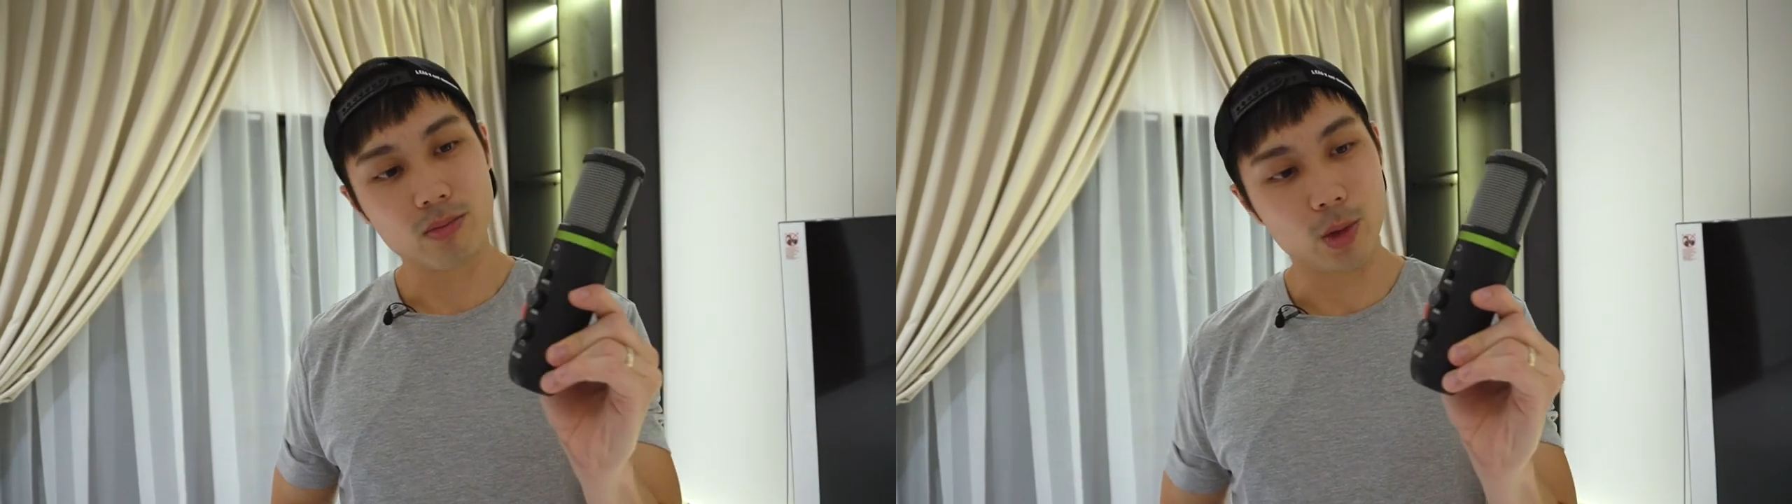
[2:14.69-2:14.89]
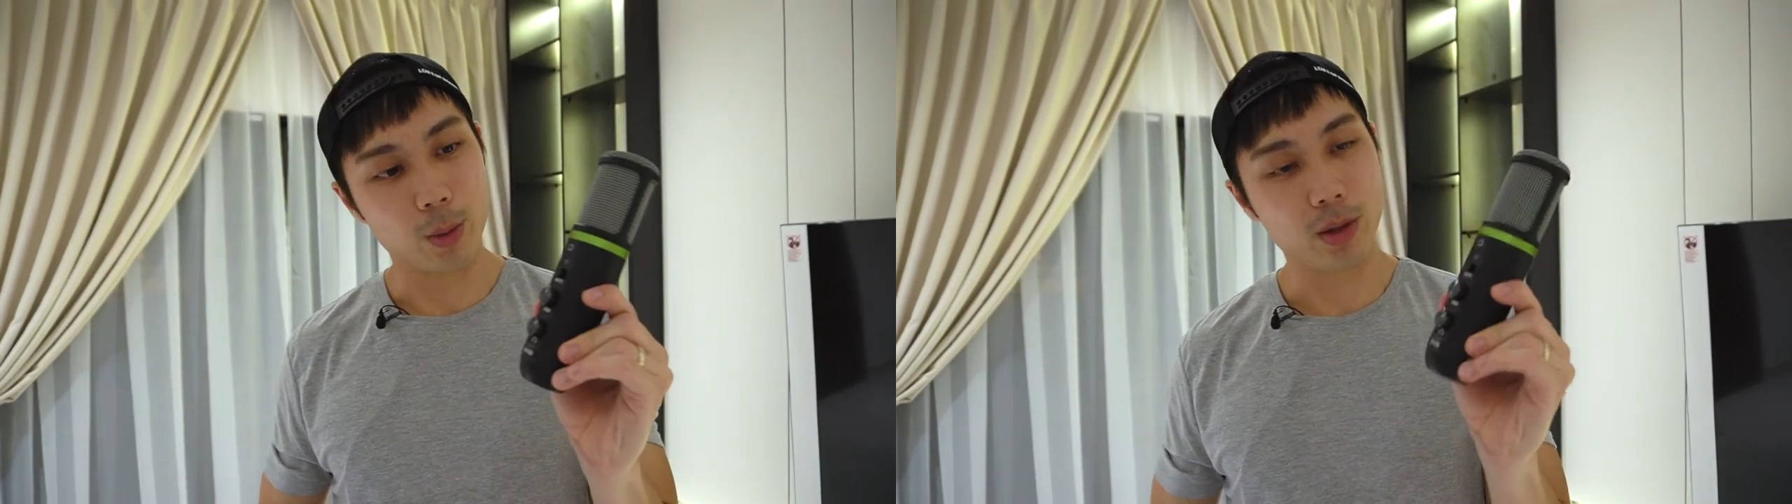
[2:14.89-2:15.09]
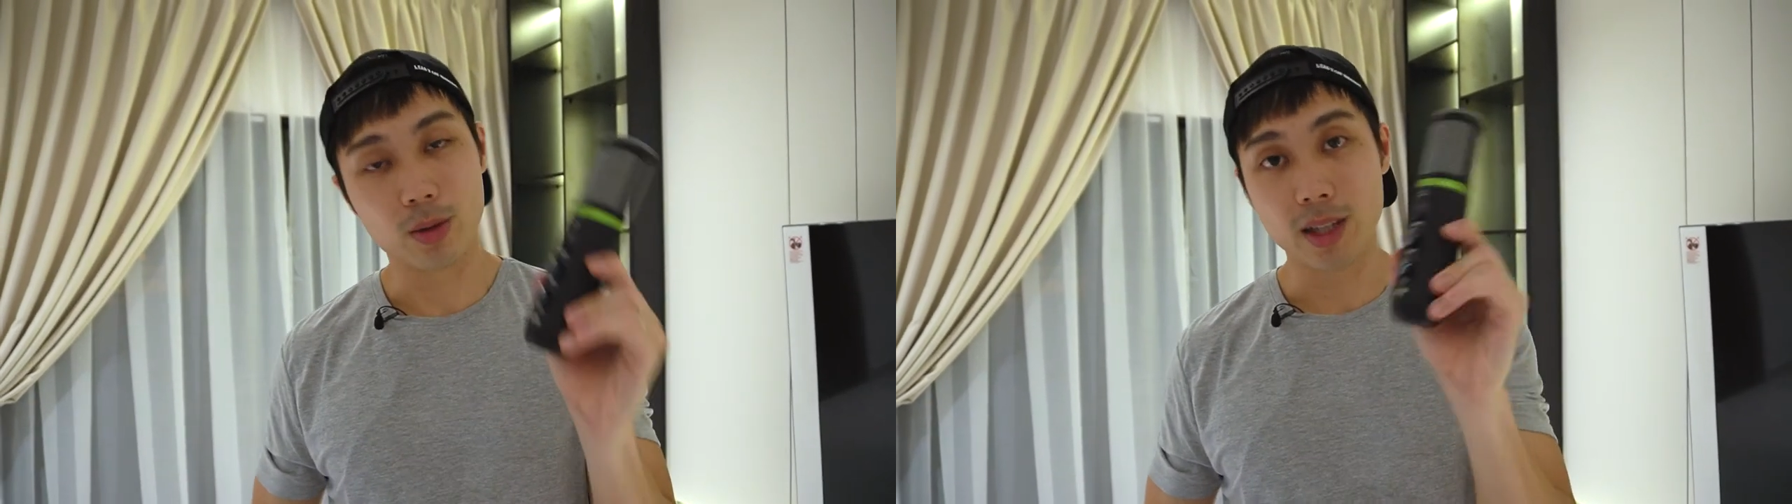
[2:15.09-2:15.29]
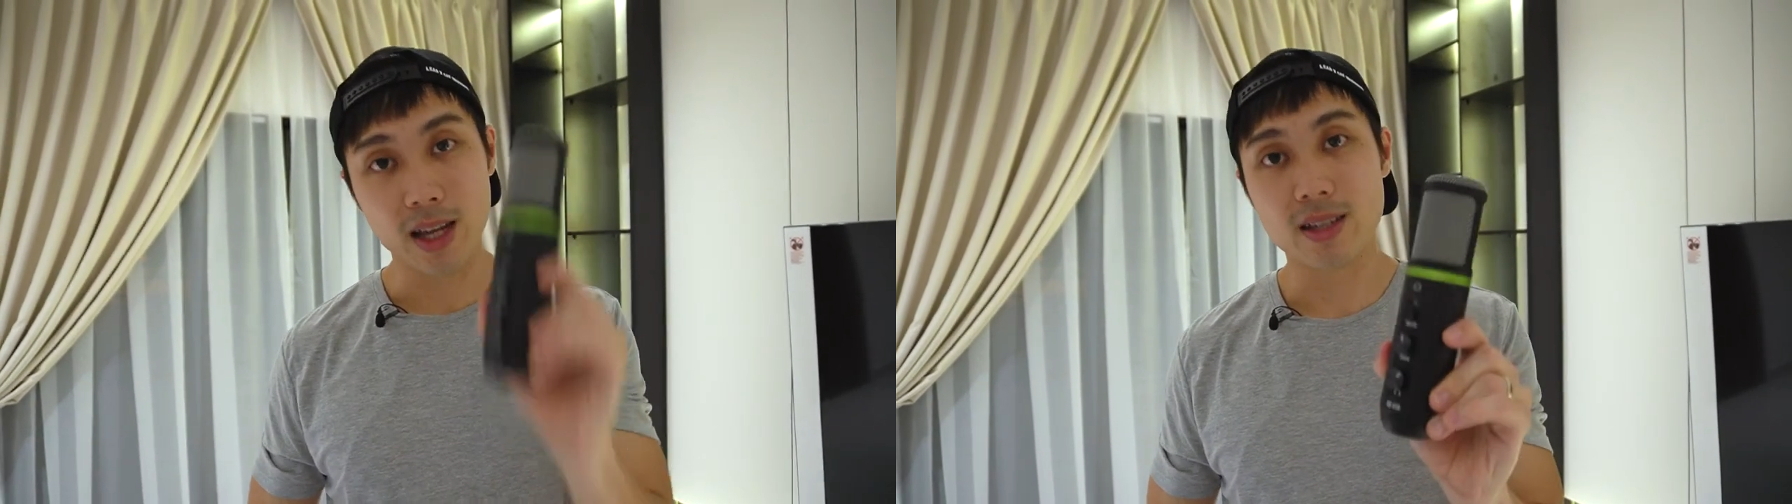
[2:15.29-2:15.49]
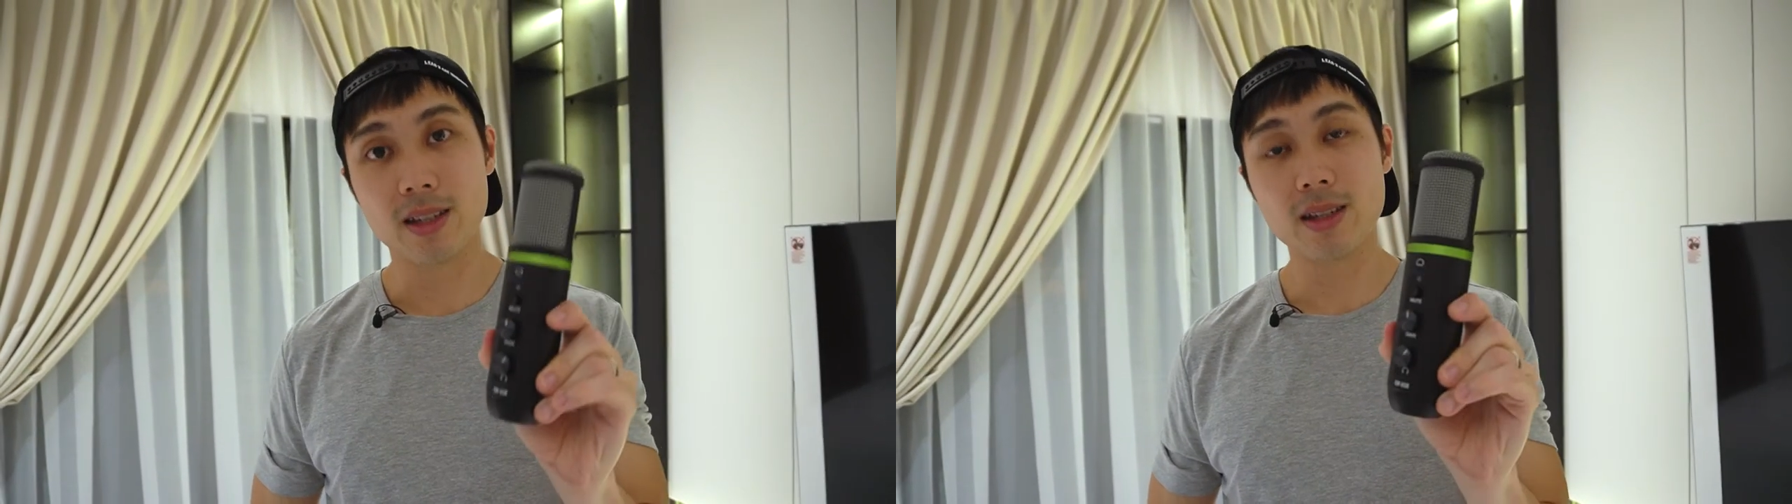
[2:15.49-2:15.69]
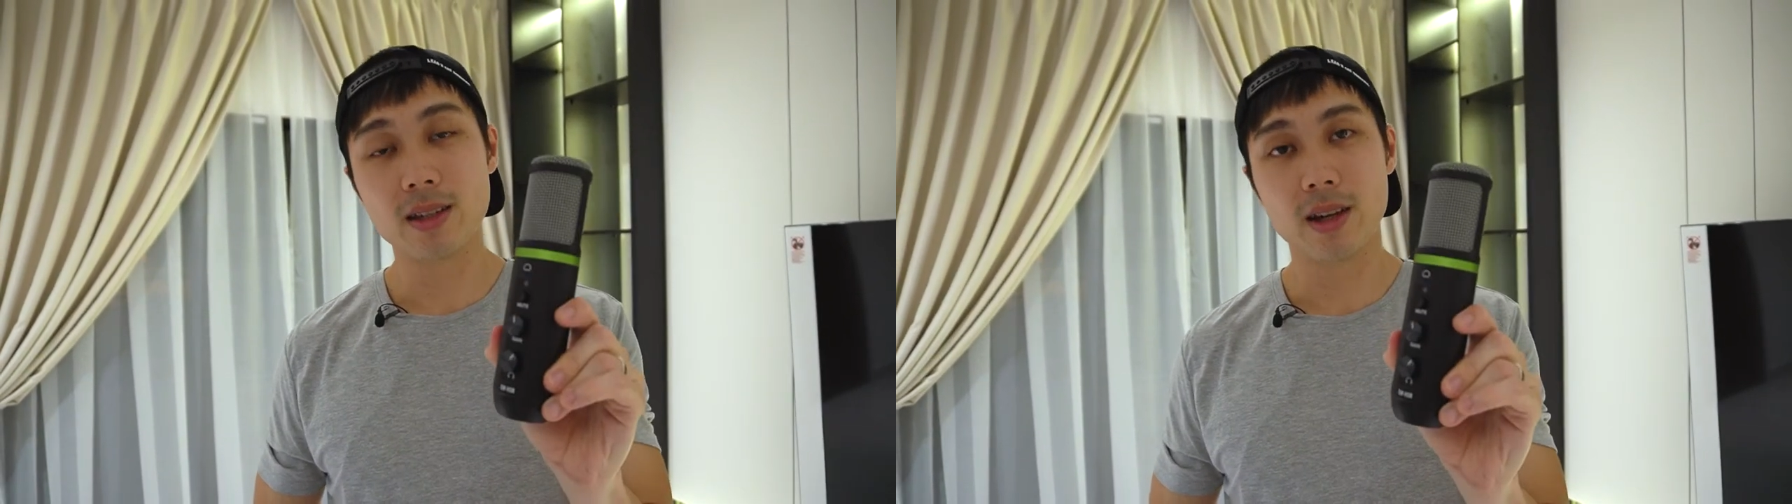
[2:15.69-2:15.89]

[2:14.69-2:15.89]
going to test this.